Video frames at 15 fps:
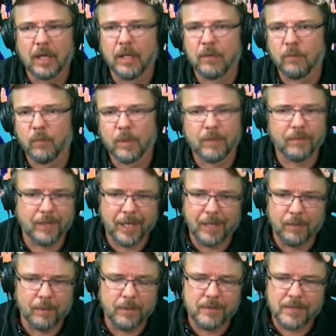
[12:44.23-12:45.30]
on whatever day
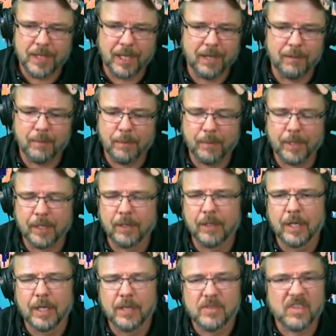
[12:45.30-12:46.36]
it was. I can't even remember now.
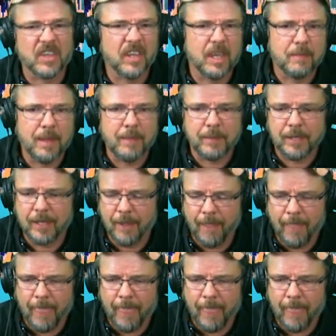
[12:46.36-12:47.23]
Sunday, maybe.